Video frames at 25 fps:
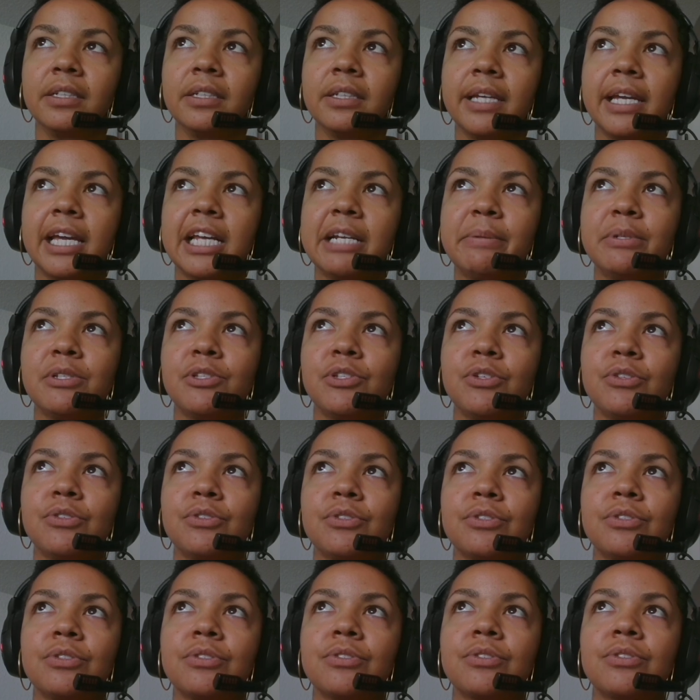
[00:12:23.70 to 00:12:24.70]
cannabis
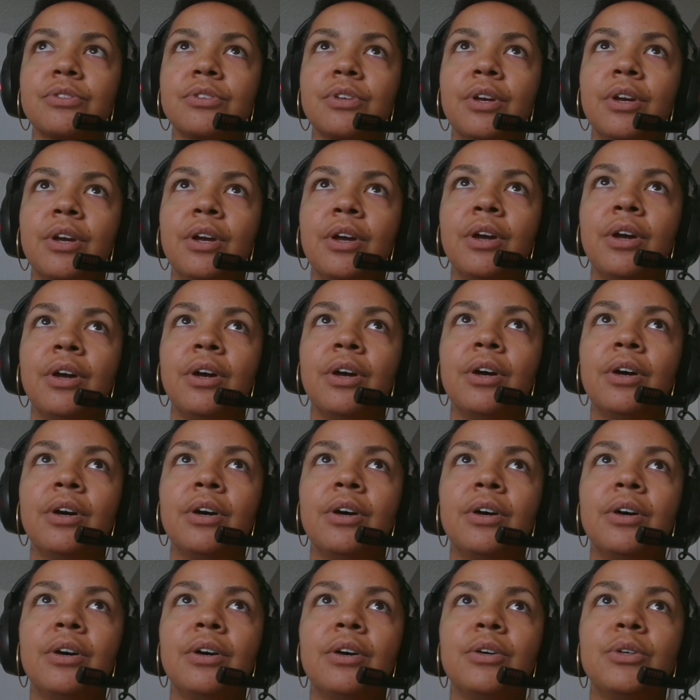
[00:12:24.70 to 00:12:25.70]
users
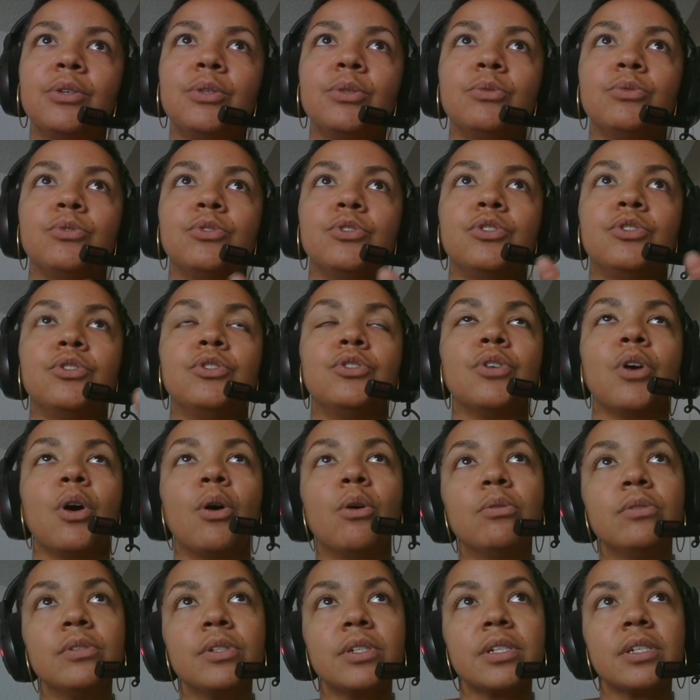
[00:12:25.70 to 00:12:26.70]
who
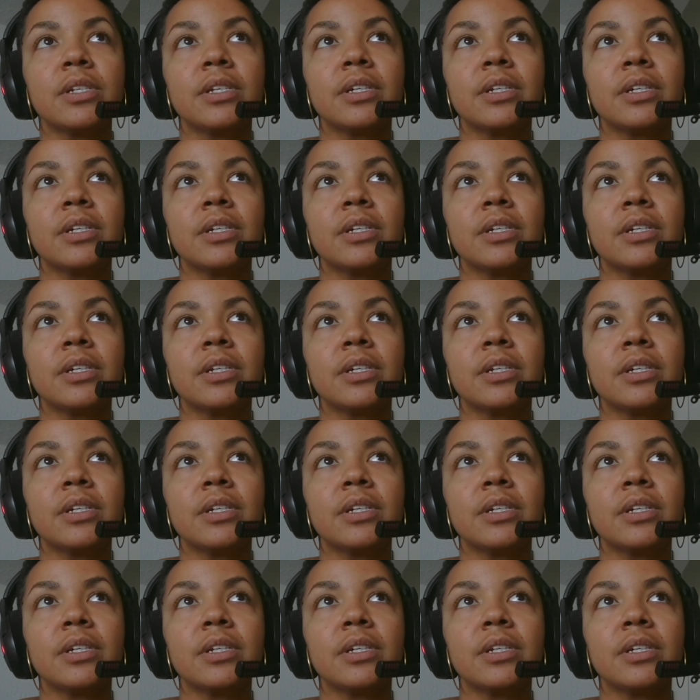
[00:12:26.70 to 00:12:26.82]
don't